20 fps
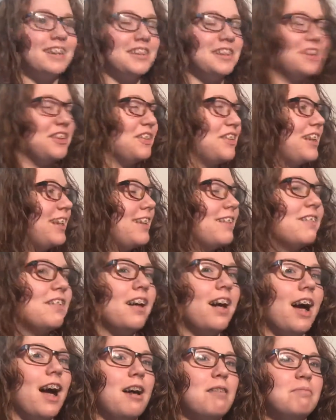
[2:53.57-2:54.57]
Do you think
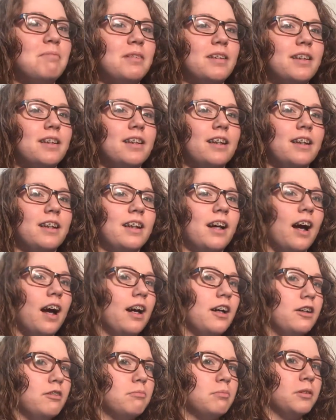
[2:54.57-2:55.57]
what happened in the
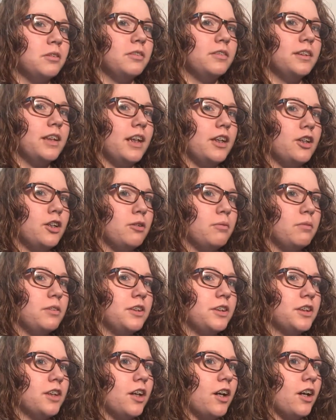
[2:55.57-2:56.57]
island proves that
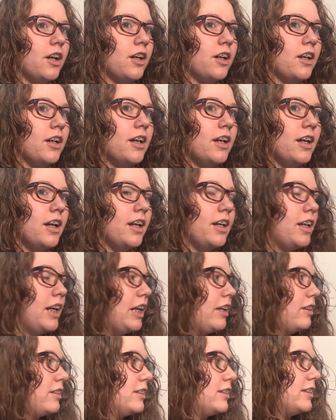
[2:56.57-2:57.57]
humans are
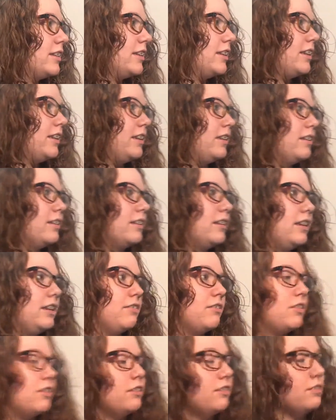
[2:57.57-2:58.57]
inherently
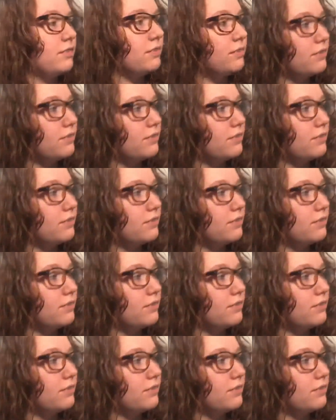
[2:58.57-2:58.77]
evil?